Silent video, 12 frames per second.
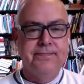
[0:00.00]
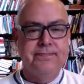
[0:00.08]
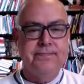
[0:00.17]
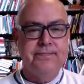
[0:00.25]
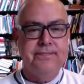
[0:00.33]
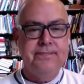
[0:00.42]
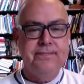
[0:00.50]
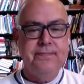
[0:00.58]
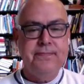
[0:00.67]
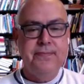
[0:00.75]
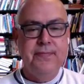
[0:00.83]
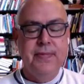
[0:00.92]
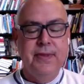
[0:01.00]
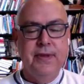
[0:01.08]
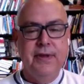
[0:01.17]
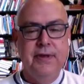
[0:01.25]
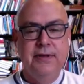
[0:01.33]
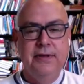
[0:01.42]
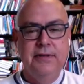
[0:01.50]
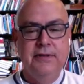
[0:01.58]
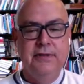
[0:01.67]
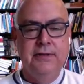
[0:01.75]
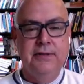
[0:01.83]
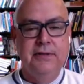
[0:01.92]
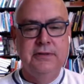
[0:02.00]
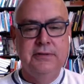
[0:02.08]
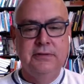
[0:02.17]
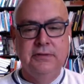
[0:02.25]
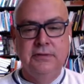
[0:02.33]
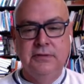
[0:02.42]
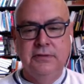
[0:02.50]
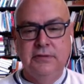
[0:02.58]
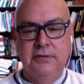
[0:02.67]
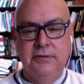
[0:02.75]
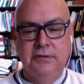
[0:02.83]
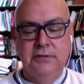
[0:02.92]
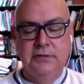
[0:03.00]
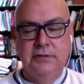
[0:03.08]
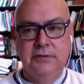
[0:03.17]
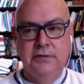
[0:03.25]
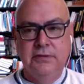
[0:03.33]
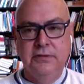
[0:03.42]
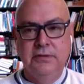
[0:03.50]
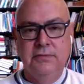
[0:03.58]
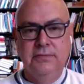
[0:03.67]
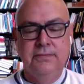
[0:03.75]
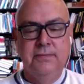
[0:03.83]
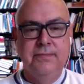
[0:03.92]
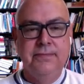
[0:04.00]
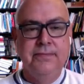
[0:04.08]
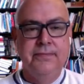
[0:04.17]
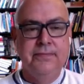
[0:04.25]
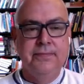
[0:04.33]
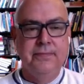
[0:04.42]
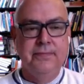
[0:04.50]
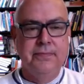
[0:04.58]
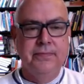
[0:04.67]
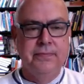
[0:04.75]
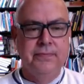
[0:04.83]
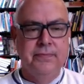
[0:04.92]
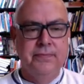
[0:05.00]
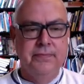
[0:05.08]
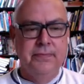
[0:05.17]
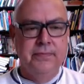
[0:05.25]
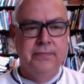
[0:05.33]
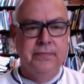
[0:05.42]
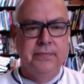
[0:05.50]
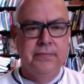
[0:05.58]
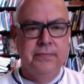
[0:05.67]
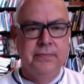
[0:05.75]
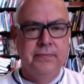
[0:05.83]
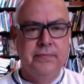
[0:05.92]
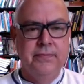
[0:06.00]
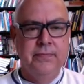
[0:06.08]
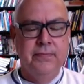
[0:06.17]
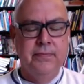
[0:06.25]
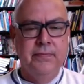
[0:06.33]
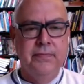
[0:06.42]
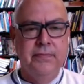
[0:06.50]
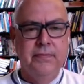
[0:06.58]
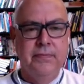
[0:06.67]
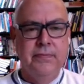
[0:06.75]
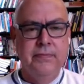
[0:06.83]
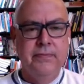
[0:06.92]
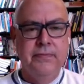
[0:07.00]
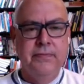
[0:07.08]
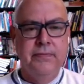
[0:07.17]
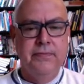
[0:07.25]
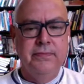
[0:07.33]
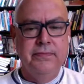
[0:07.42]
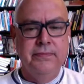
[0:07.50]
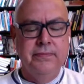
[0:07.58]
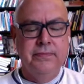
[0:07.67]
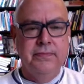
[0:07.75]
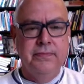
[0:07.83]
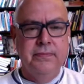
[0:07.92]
This person isn't speaking.